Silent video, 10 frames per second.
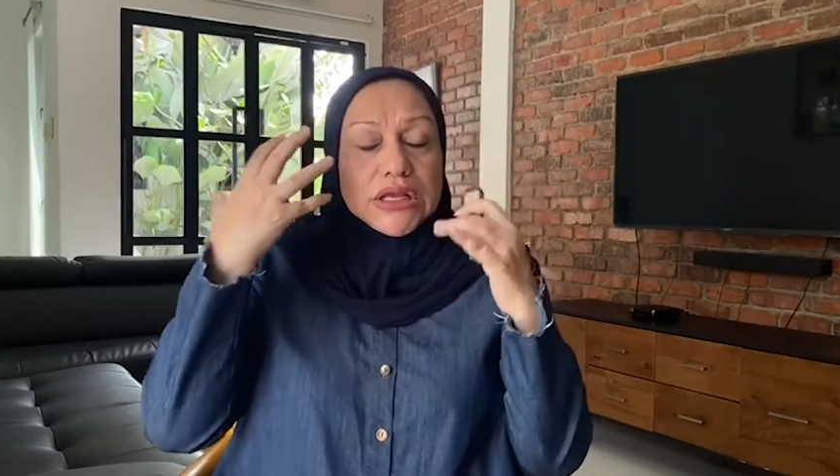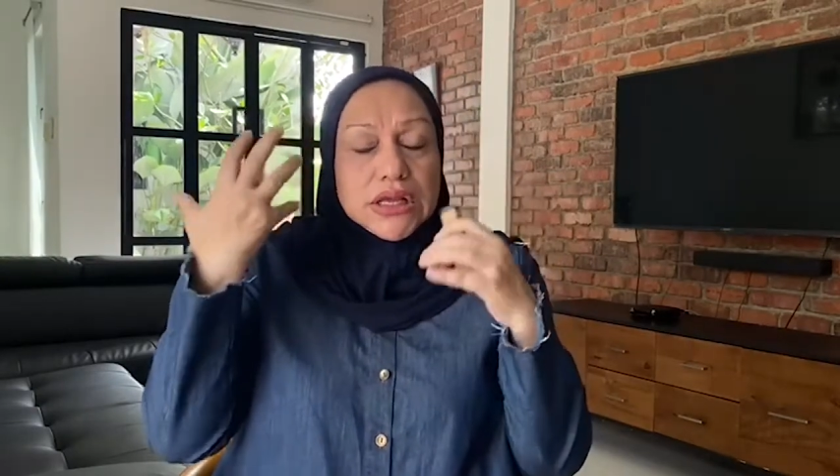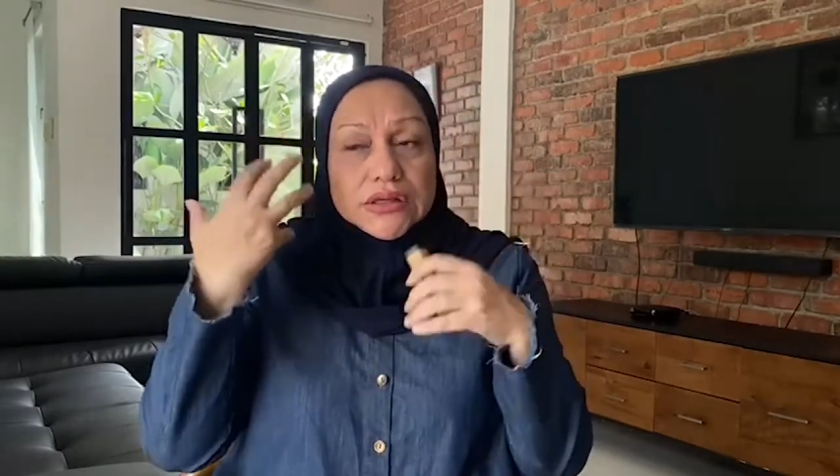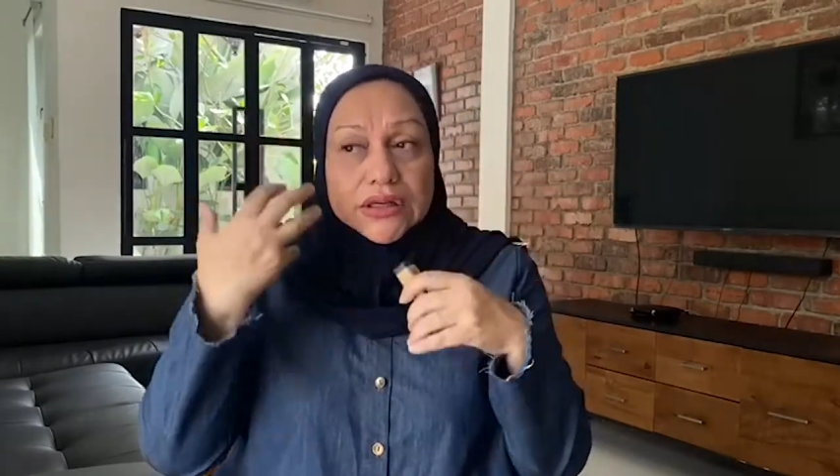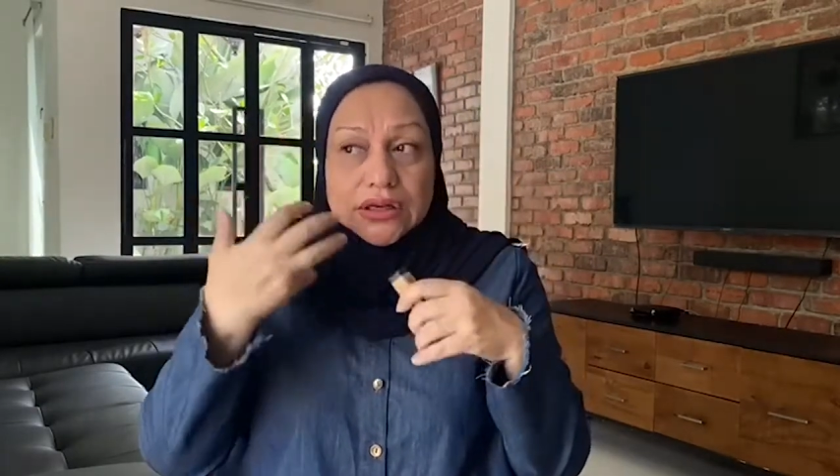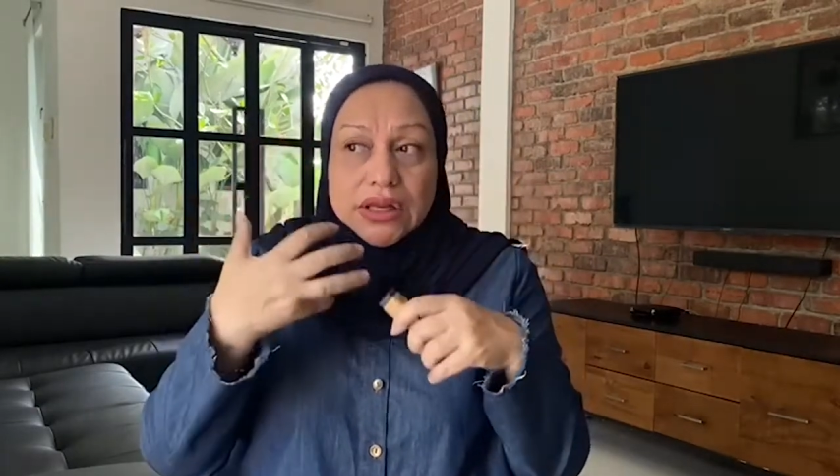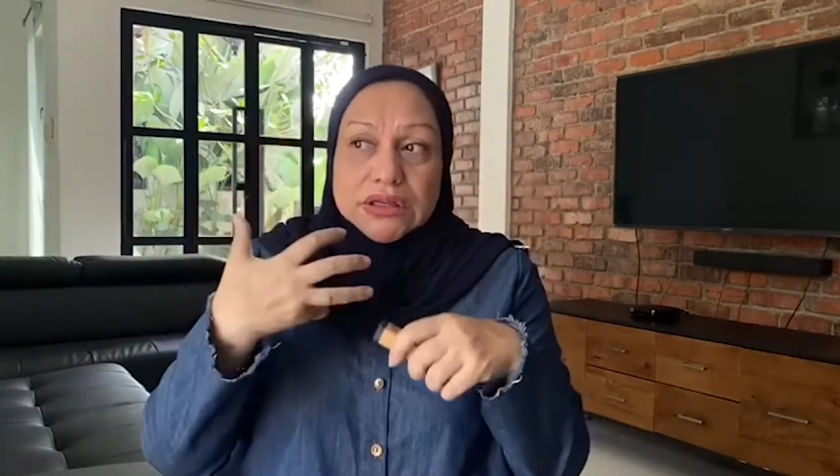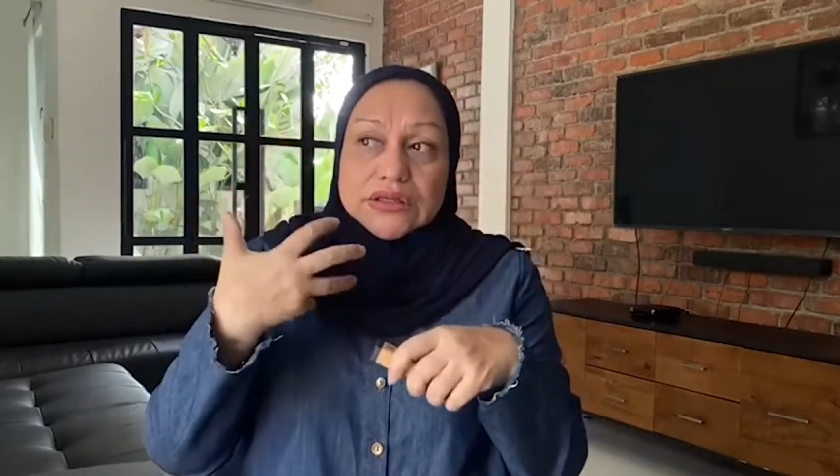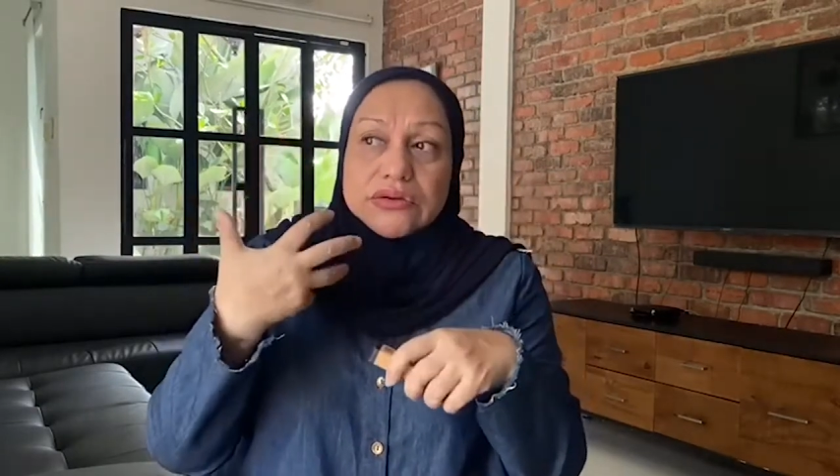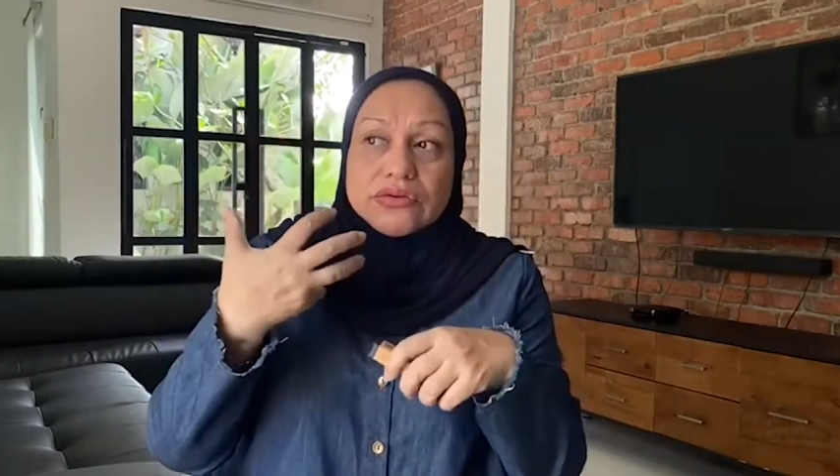and then
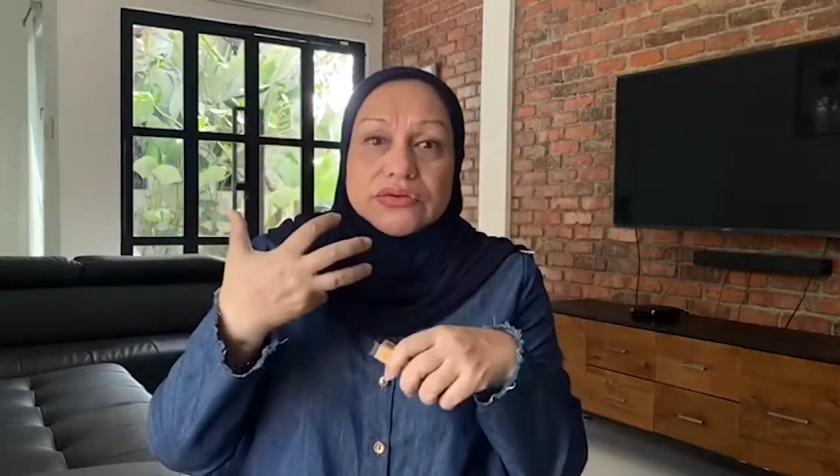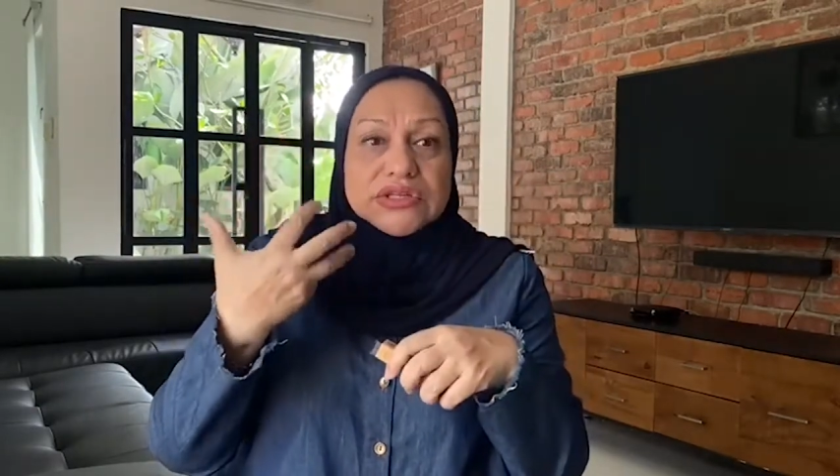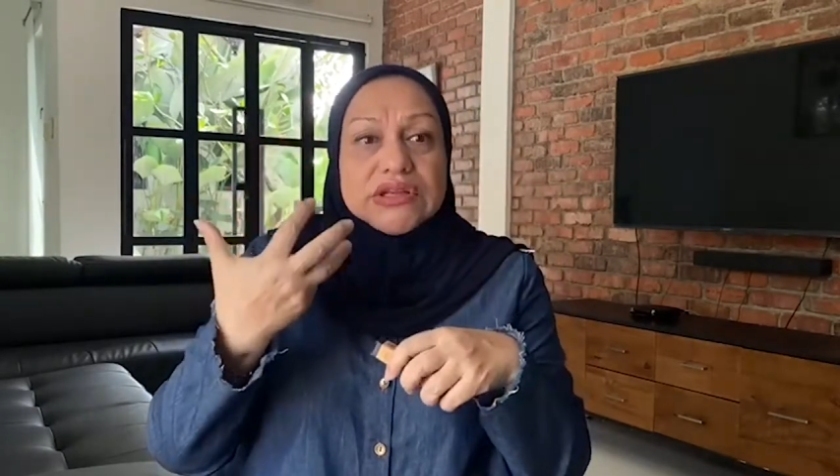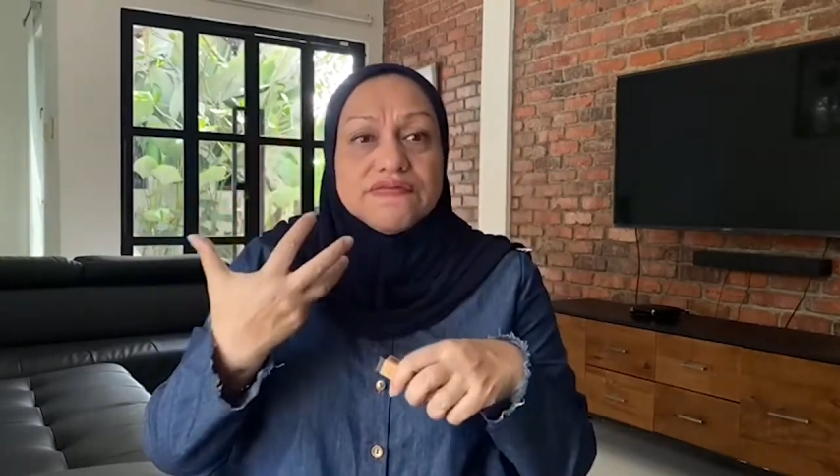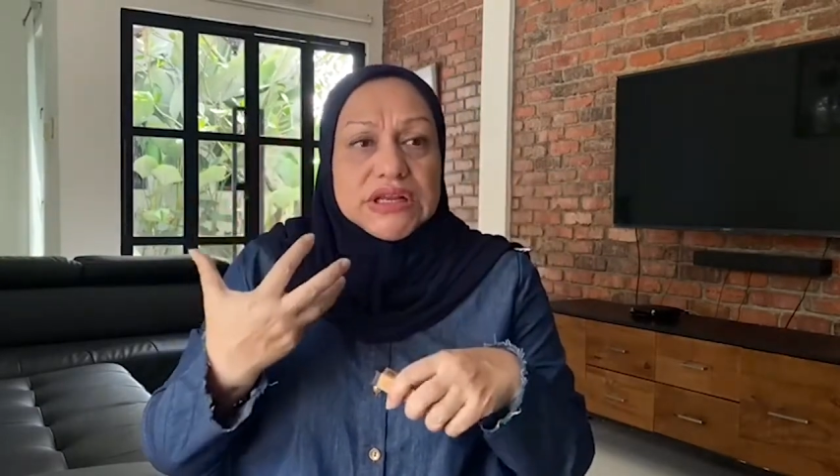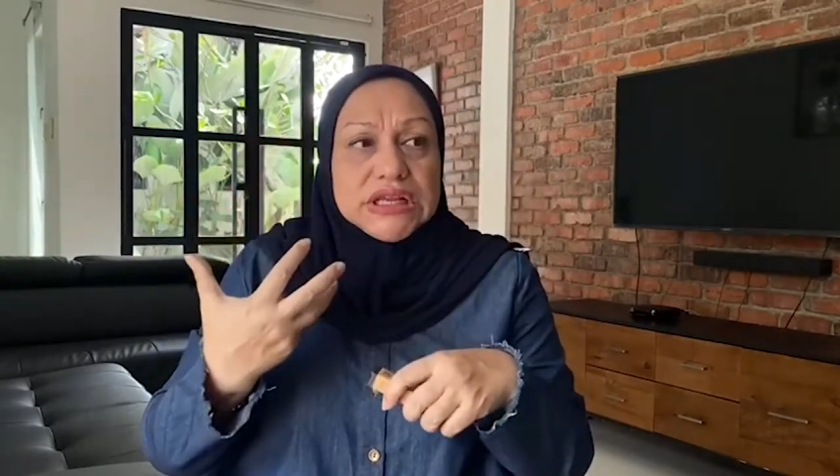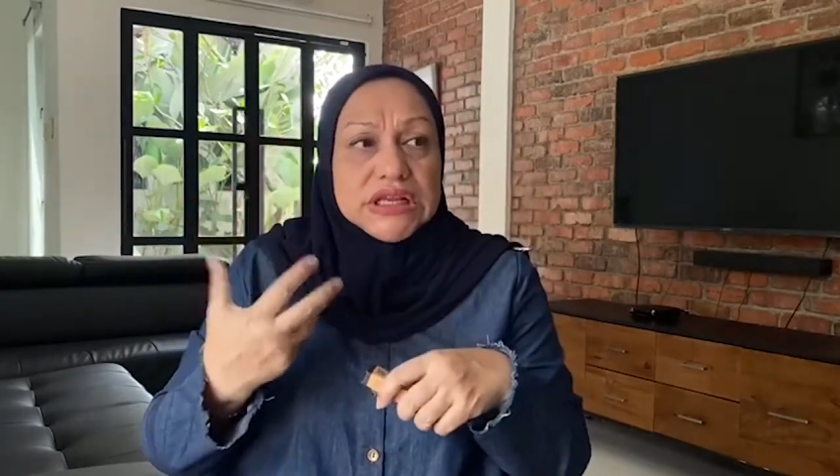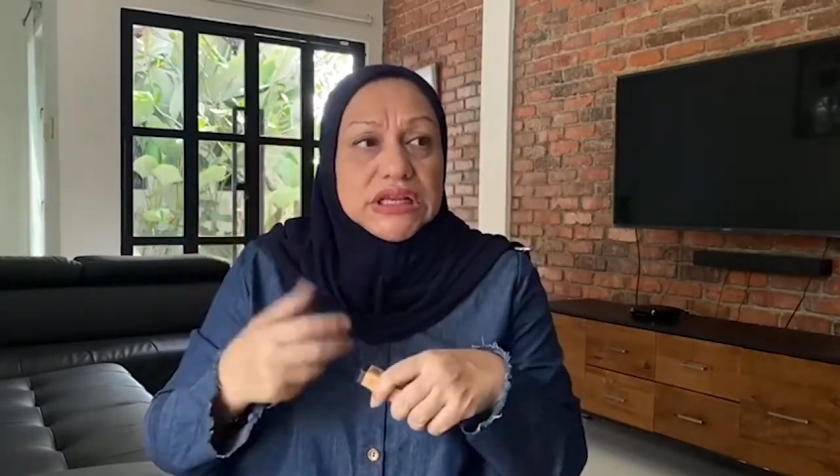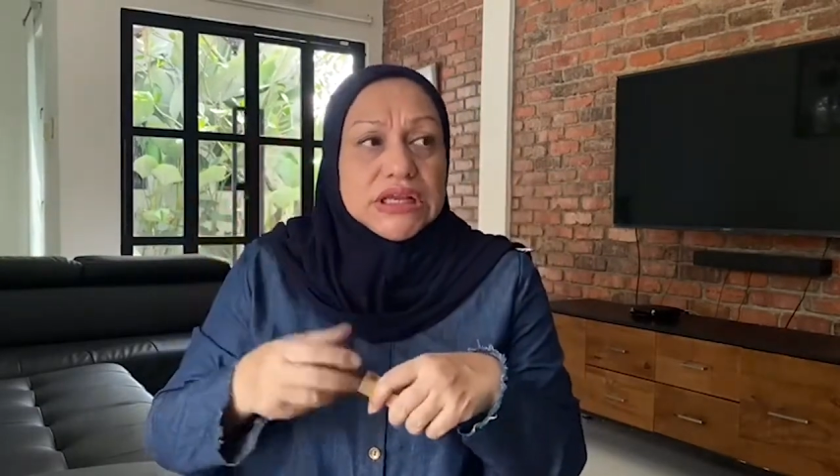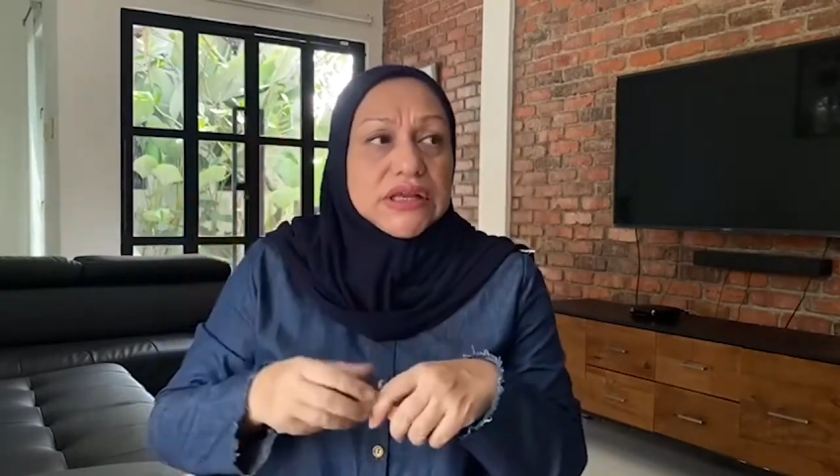like
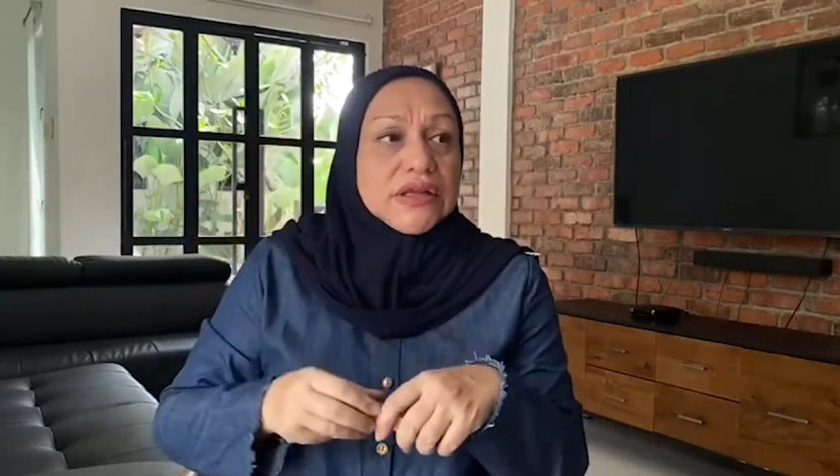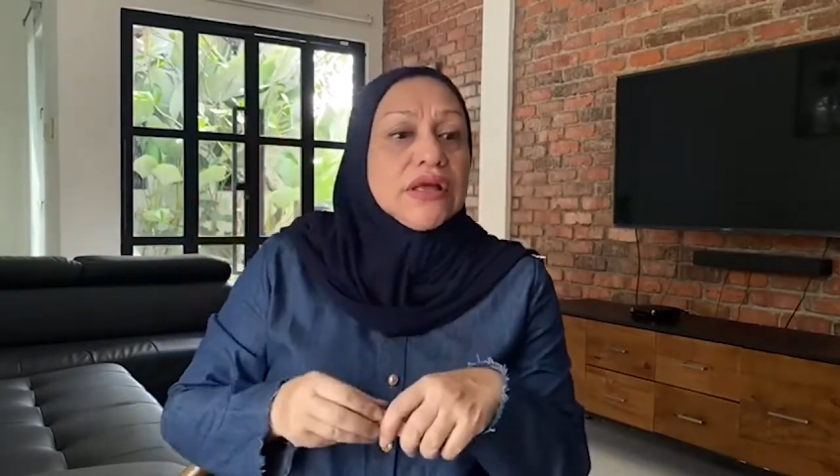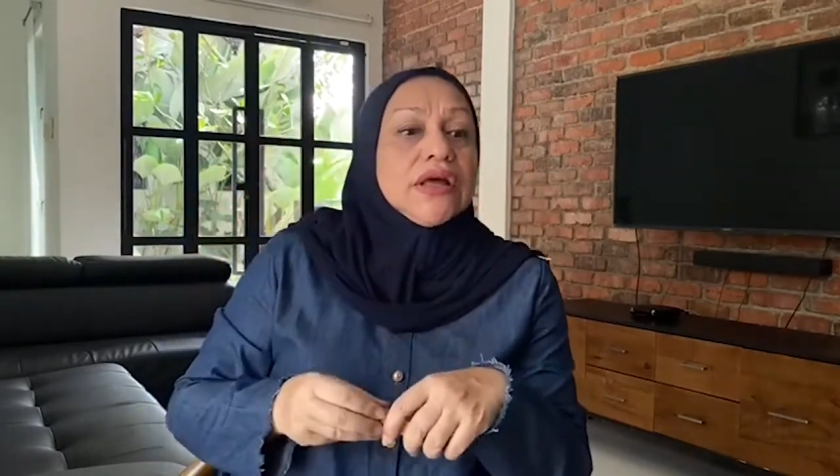sniffling,